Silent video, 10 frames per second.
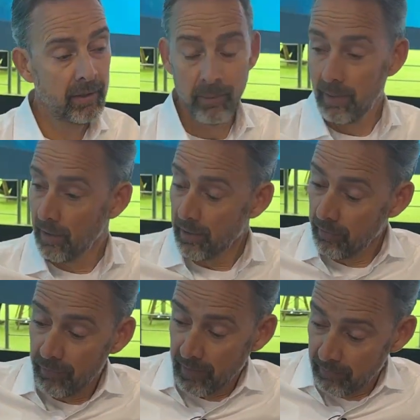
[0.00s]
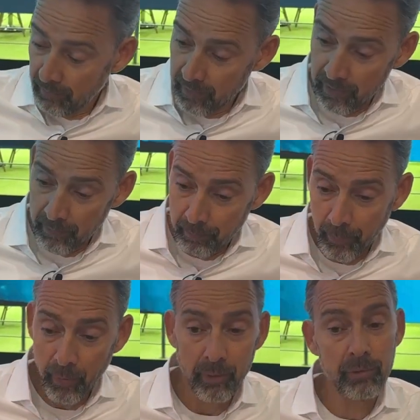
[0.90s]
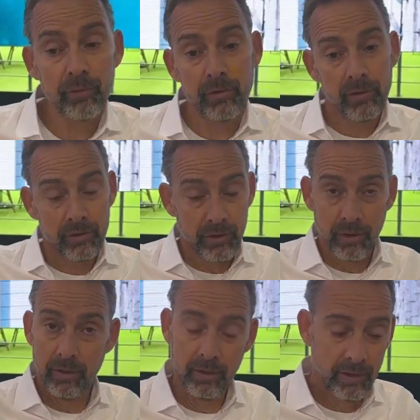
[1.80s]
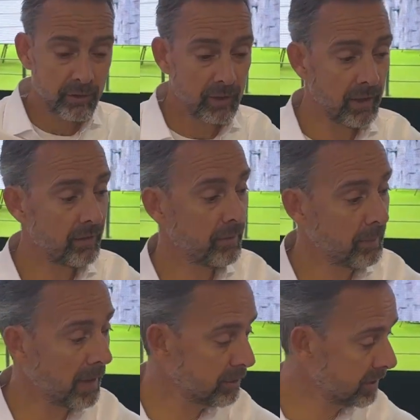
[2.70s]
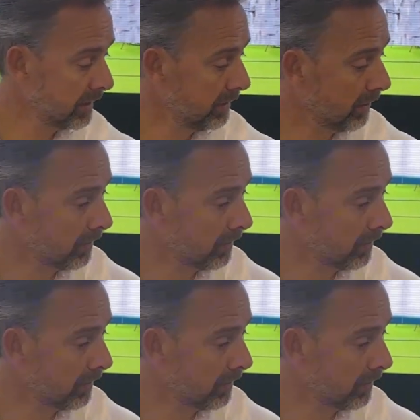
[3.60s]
where you can fit poles so that you can have a bow shade